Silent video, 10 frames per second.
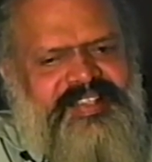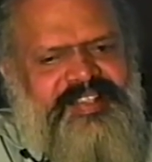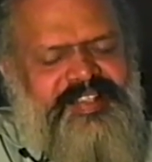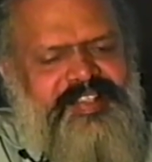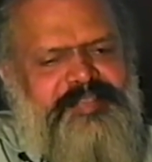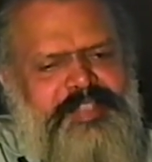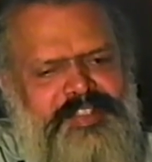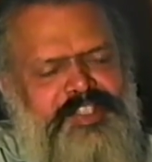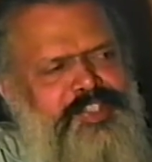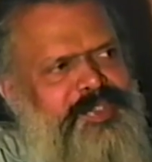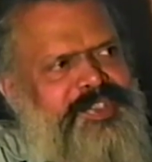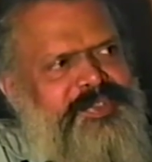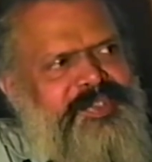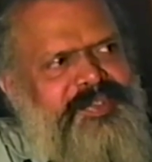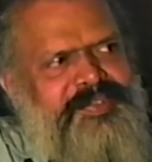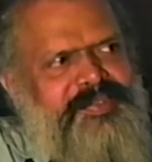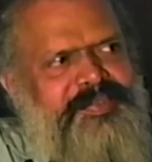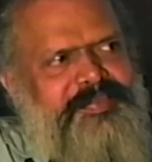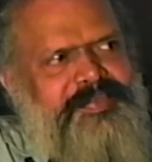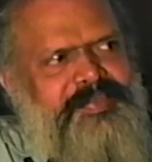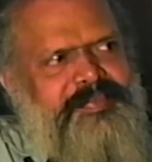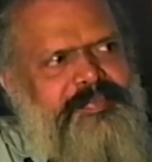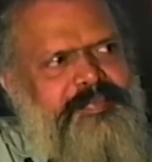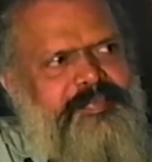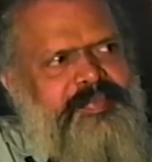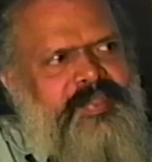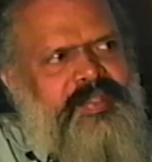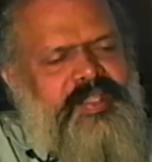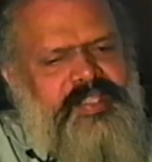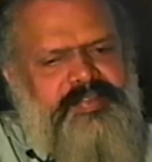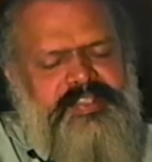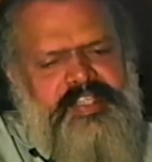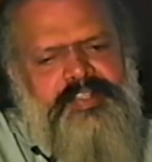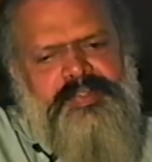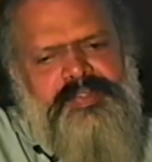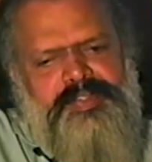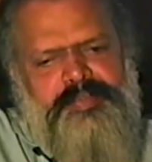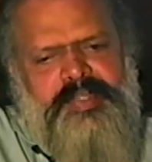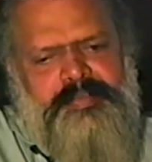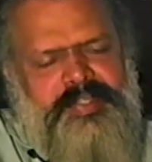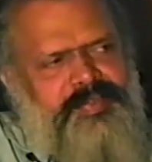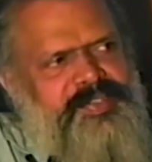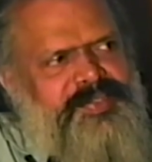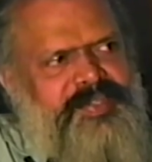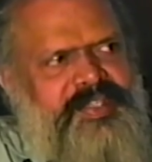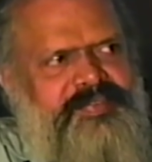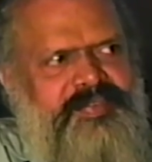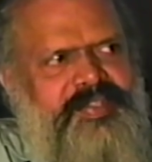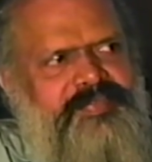it is based on a short story also. Otherwise, I used to make my own stories for